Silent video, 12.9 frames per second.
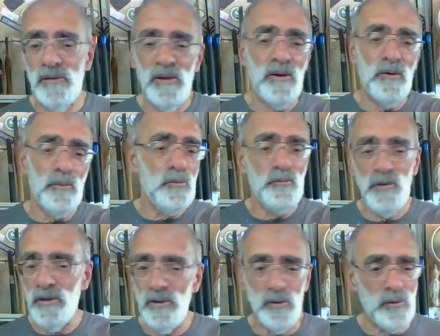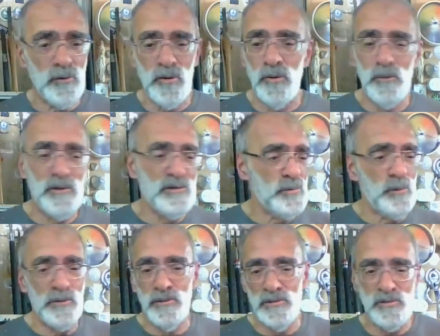I will read all the comments
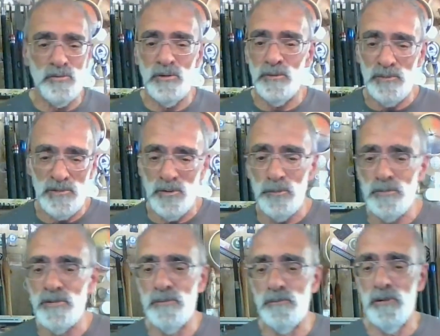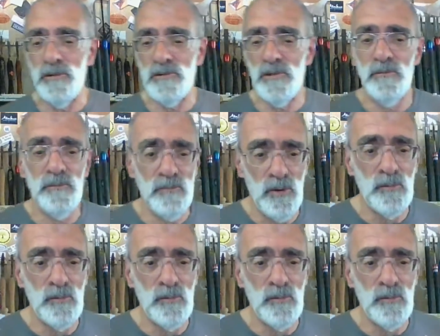when this stream stops because I'm